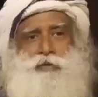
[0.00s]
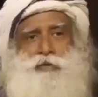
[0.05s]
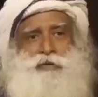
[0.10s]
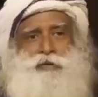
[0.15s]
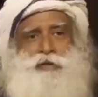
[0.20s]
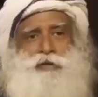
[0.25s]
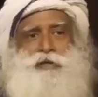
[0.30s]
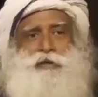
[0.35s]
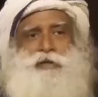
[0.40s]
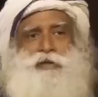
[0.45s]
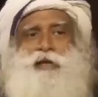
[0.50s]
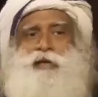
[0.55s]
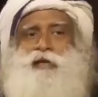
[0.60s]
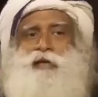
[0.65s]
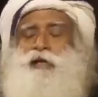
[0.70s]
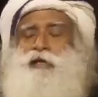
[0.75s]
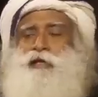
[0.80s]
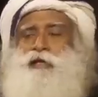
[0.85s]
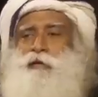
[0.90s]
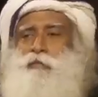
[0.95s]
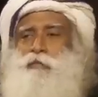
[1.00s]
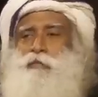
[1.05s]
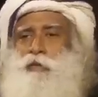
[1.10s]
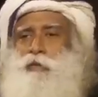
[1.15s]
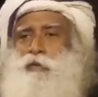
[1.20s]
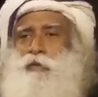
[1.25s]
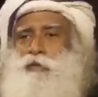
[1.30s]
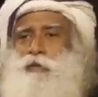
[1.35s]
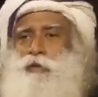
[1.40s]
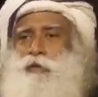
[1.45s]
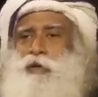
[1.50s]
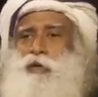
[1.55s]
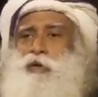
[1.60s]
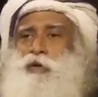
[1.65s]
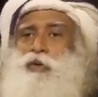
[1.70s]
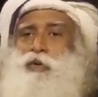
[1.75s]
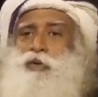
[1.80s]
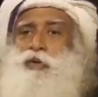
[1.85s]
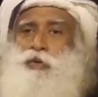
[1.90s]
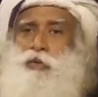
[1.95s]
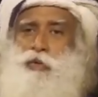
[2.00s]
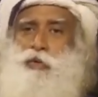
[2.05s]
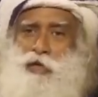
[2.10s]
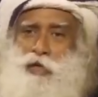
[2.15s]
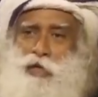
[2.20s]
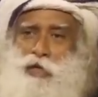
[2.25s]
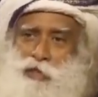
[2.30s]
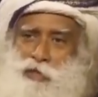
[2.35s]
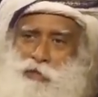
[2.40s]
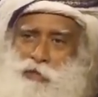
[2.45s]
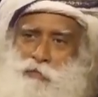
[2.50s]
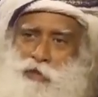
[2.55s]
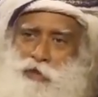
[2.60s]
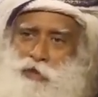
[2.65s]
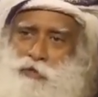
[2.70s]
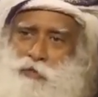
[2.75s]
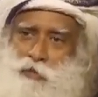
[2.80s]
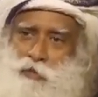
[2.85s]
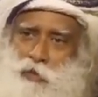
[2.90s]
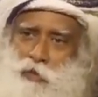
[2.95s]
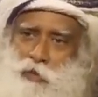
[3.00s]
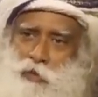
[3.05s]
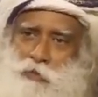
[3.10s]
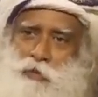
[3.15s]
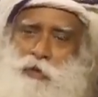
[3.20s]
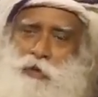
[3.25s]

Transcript: don't think they are getting more, you're getting much more